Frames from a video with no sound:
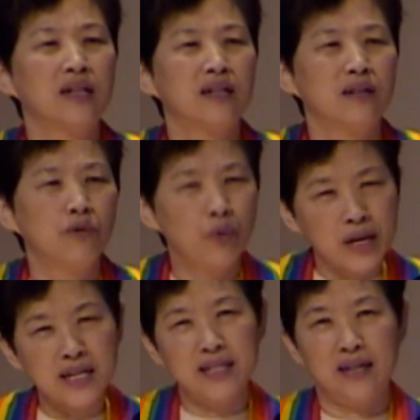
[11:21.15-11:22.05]

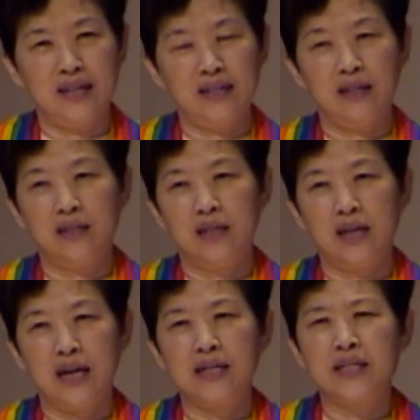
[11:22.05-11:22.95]
reason
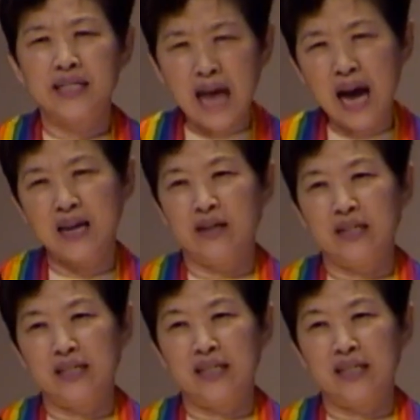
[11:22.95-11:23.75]
and science